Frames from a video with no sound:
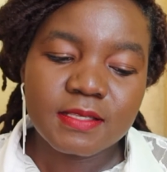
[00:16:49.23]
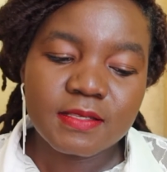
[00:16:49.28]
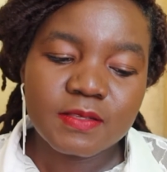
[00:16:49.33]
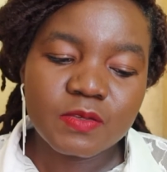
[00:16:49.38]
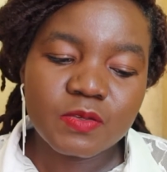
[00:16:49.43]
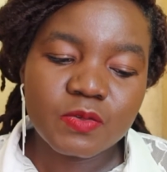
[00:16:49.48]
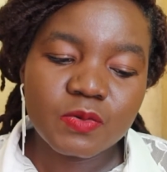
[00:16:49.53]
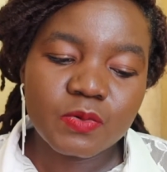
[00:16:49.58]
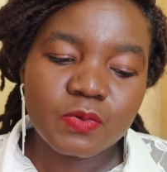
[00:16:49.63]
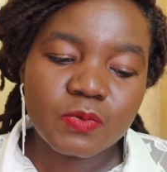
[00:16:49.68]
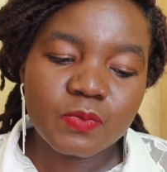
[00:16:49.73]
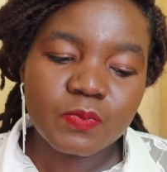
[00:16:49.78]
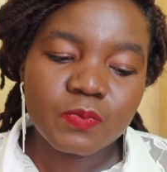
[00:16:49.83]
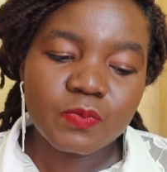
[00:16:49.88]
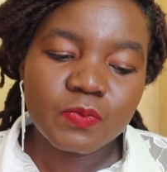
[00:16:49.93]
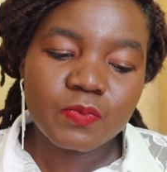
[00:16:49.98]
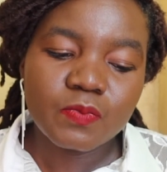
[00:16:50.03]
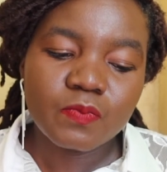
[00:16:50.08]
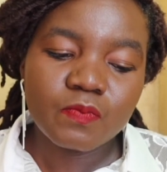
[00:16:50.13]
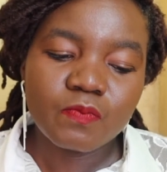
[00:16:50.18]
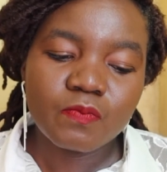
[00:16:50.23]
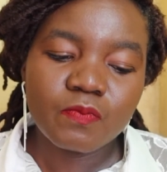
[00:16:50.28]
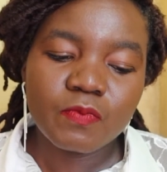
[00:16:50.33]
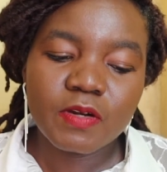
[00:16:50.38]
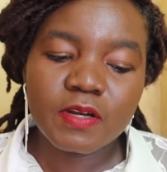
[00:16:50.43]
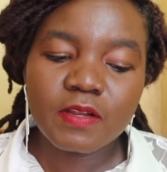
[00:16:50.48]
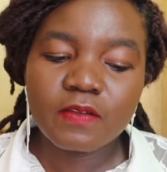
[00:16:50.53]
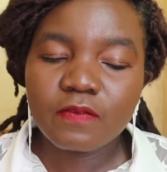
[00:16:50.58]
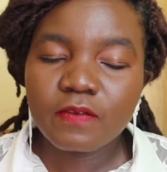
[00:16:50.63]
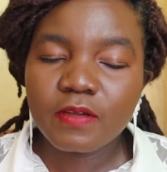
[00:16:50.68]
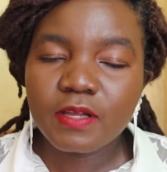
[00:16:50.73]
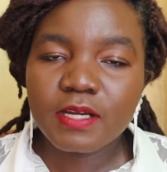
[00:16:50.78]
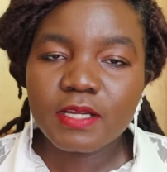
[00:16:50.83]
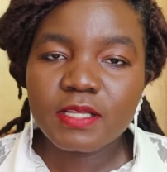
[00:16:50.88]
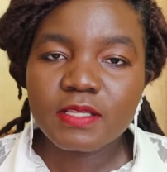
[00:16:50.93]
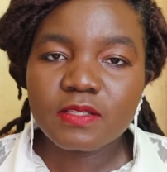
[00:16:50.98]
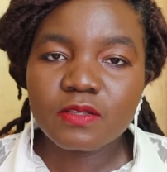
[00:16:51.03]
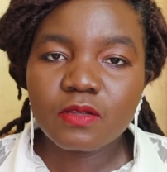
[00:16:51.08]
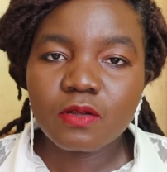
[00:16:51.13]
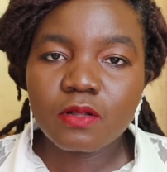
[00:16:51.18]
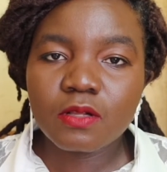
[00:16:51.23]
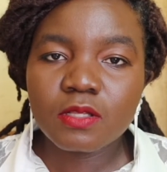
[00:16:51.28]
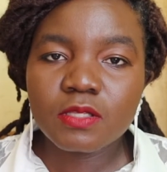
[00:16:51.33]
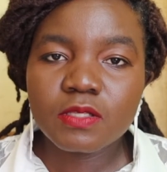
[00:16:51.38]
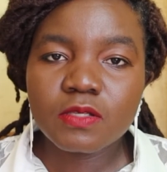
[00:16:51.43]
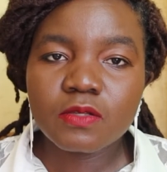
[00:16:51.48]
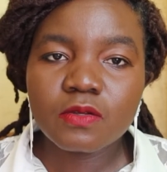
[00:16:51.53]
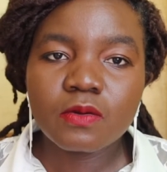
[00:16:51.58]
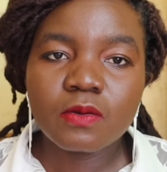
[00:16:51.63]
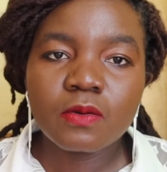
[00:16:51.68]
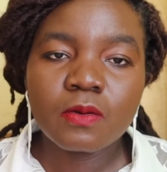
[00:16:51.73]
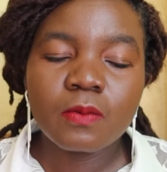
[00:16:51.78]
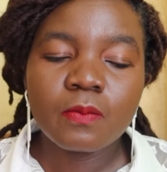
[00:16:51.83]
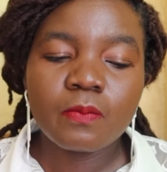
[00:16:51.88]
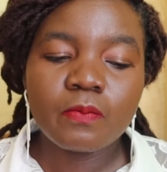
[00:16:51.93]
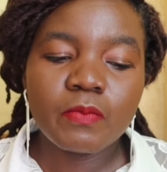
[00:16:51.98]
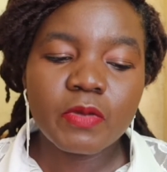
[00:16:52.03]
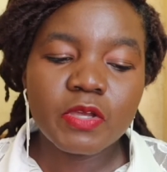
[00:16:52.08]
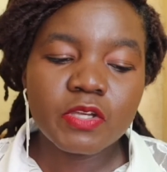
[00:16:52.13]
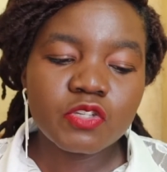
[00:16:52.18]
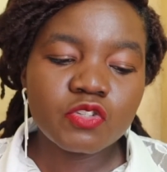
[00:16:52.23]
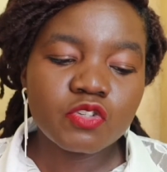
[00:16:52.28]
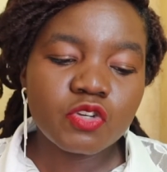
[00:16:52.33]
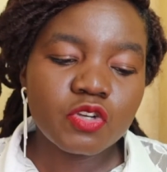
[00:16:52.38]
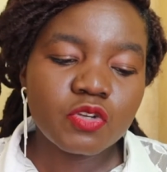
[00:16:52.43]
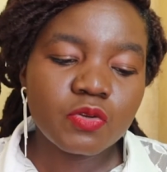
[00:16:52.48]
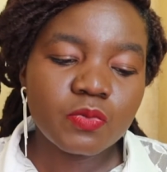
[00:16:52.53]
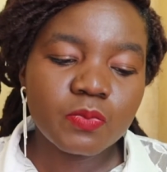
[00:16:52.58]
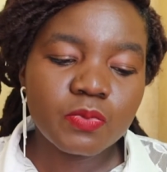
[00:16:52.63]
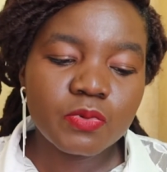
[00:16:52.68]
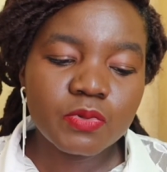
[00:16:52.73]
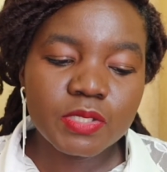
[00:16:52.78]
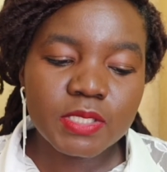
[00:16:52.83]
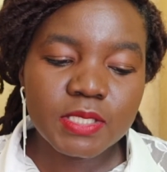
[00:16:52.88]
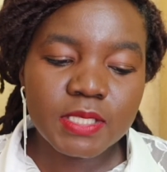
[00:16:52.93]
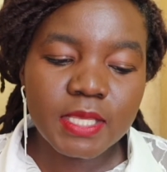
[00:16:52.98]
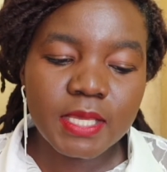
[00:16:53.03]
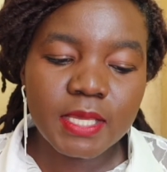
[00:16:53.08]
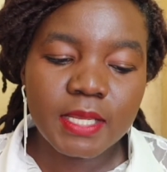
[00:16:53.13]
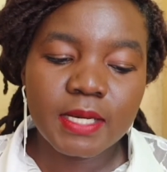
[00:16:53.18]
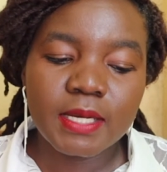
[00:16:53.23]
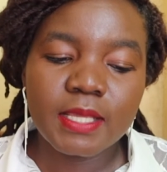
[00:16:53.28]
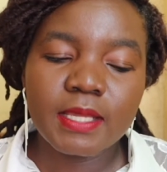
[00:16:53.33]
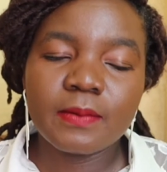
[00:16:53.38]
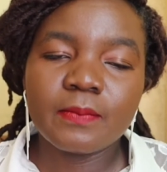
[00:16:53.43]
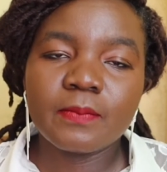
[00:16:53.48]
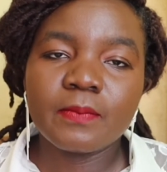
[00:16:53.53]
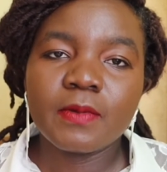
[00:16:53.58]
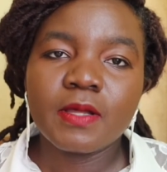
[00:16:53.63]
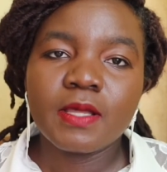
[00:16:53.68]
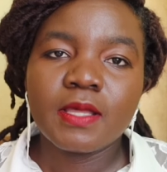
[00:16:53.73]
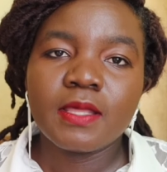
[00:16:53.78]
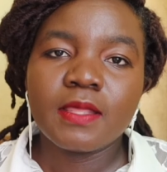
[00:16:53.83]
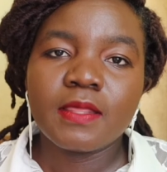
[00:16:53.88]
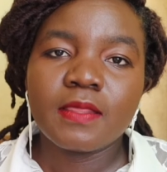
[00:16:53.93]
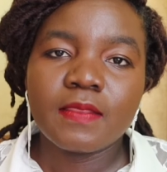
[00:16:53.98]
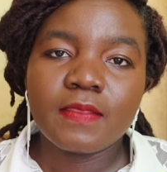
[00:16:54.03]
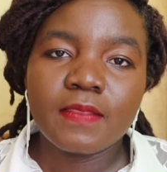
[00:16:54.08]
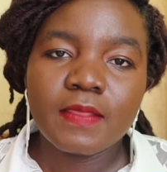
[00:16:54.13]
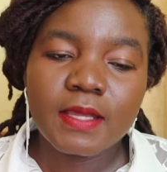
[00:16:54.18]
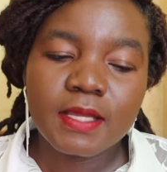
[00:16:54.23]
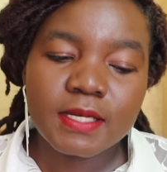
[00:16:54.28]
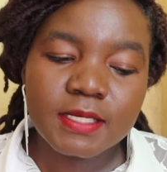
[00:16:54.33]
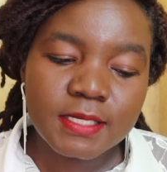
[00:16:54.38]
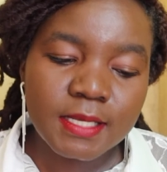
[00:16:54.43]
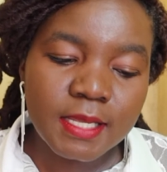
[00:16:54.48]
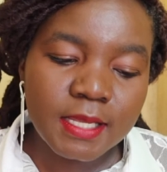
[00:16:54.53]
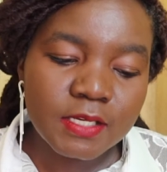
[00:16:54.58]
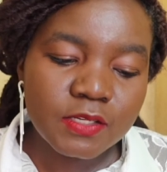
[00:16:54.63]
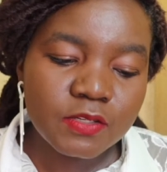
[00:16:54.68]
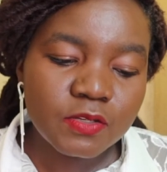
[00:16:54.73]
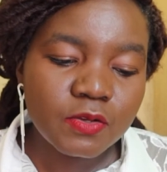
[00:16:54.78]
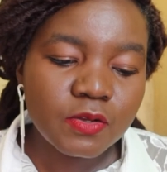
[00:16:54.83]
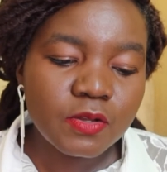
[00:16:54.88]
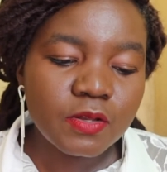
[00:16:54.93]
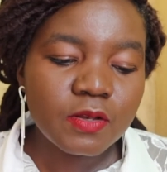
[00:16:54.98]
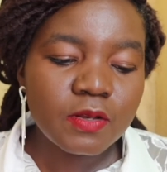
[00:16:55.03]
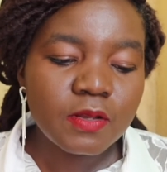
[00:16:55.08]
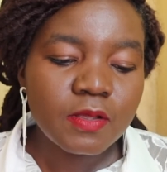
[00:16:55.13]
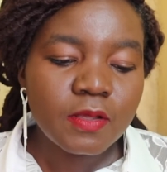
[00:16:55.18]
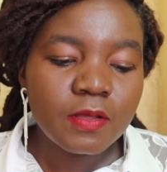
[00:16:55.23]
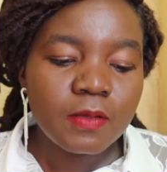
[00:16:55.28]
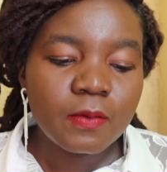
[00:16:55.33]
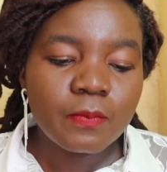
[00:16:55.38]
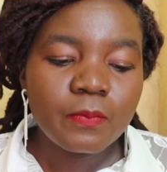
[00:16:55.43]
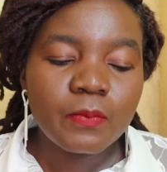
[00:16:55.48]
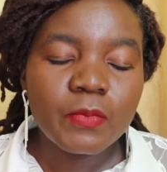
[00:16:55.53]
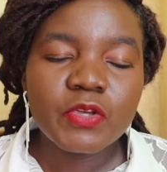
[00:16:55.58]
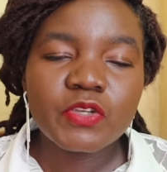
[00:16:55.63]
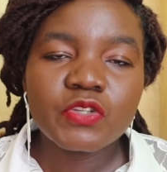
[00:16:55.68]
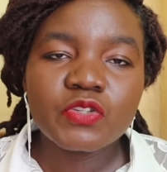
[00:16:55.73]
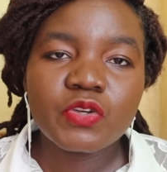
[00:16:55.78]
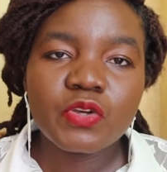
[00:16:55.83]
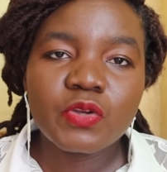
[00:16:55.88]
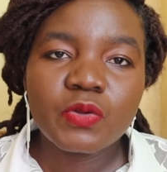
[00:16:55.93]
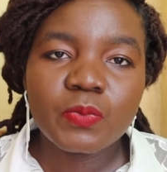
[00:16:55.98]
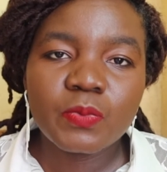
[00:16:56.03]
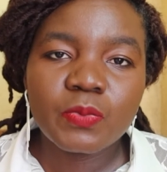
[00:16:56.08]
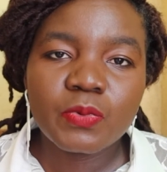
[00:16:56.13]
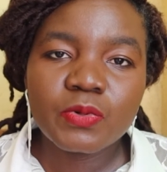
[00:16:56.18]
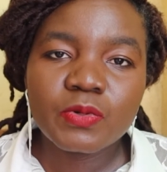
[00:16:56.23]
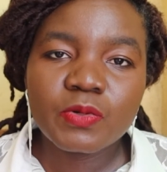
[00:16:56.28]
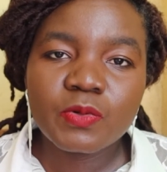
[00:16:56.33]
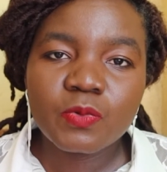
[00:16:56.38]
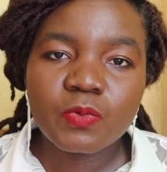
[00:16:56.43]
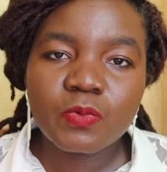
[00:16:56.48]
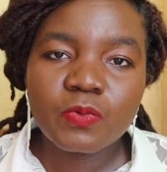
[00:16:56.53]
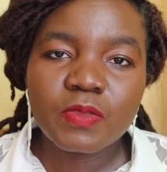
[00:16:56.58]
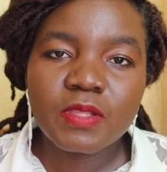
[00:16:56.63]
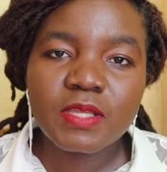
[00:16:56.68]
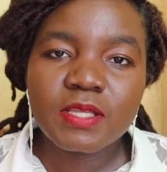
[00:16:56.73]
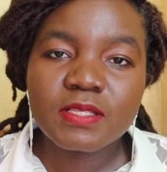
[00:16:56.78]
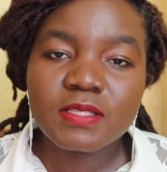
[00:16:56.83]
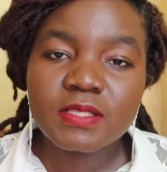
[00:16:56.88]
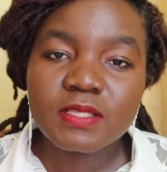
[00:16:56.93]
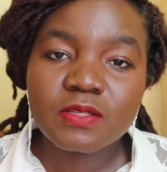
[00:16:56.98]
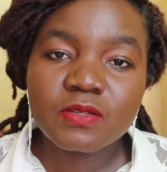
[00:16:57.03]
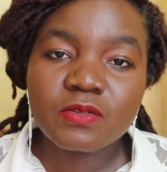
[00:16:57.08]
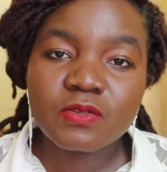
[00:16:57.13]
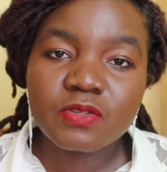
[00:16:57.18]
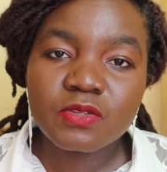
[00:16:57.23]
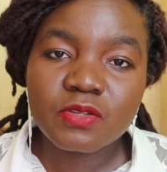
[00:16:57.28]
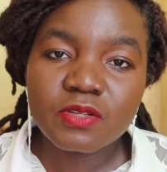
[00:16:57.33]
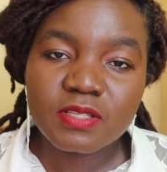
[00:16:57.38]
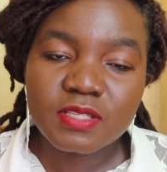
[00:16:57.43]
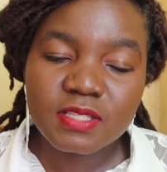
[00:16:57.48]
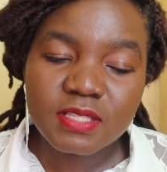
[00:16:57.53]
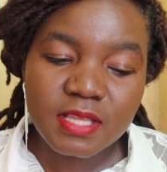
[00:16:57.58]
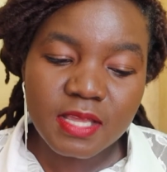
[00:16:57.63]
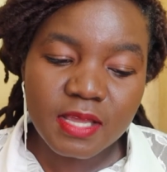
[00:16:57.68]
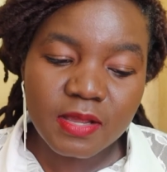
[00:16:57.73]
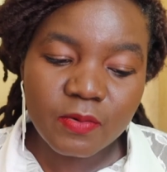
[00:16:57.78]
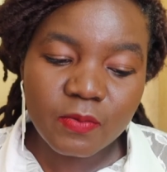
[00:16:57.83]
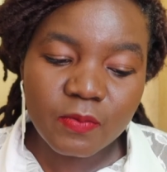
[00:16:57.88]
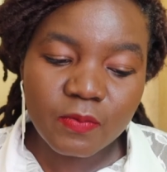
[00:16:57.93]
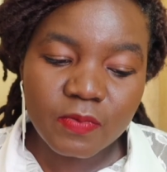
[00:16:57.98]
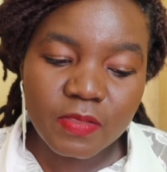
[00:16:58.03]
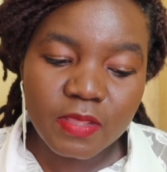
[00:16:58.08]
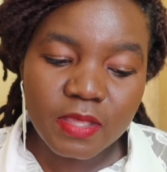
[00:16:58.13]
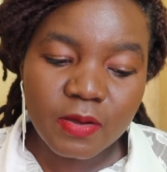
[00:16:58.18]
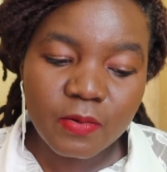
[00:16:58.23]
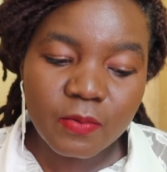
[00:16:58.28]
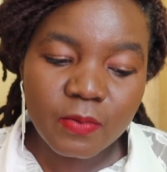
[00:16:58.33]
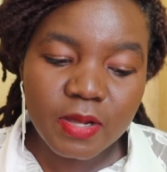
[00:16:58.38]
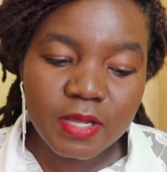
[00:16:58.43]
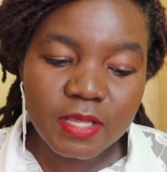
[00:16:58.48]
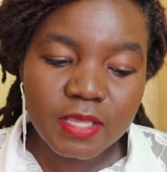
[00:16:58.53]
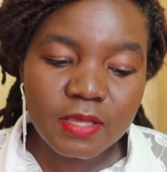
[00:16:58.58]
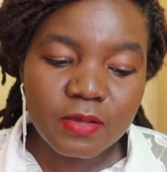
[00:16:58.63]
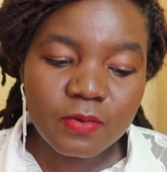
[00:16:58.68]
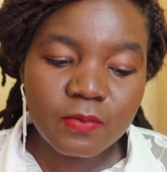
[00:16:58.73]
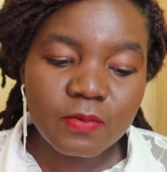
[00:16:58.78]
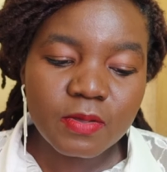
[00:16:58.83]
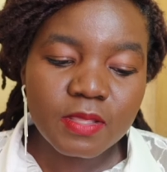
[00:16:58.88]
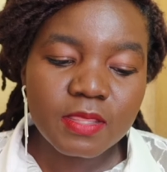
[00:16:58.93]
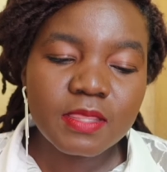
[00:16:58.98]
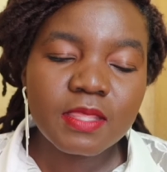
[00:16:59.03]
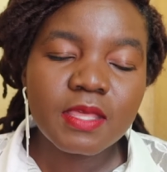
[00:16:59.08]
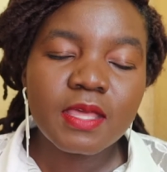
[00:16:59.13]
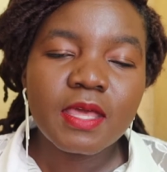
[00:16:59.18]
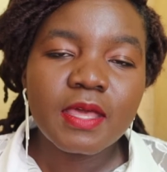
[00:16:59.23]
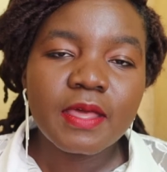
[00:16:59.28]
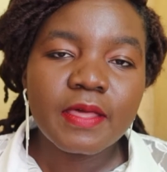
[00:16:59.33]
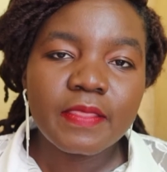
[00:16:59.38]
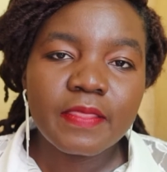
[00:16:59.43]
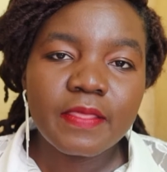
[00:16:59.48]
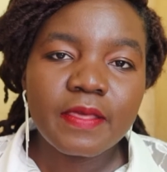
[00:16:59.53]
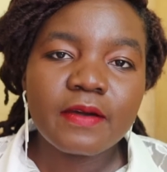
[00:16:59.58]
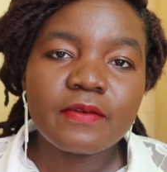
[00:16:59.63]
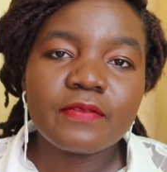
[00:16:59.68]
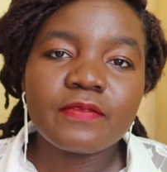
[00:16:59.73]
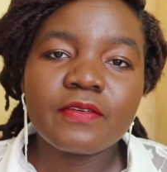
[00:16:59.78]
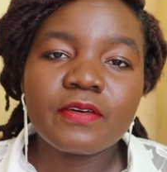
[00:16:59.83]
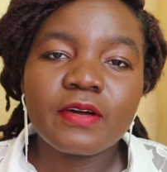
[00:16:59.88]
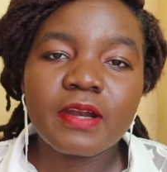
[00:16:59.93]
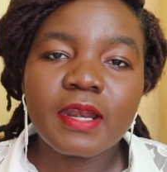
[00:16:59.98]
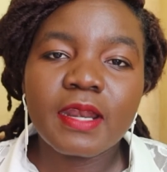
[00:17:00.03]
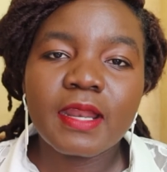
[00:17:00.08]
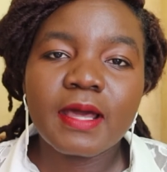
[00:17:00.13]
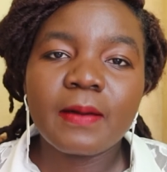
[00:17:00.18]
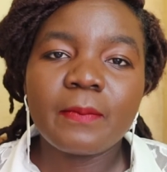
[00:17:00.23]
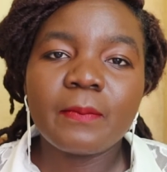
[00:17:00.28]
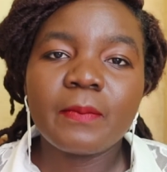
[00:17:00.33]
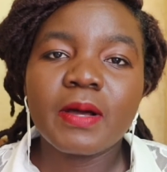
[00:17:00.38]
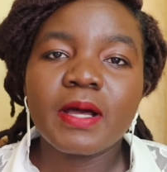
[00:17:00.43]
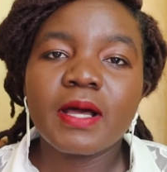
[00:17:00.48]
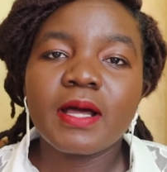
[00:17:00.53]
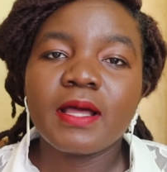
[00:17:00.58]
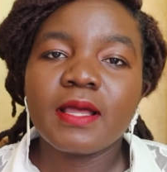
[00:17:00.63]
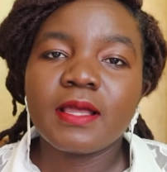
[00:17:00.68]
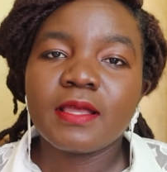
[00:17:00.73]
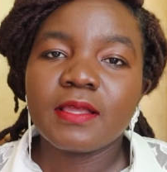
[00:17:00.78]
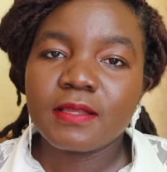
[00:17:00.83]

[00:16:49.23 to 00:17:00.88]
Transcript: So referees, also make sure you put their name, their title, make sure you put the institutions they are working with, their phone number,